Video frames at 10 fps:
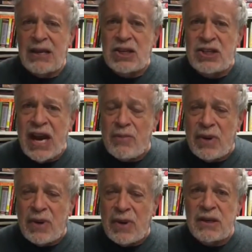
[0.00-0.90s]

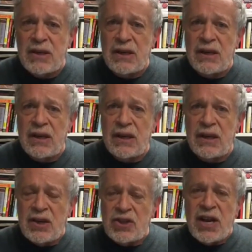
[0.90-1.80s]
statement
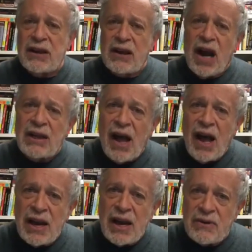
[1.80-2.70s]
saying that I
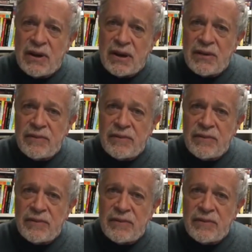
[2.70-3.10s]
lied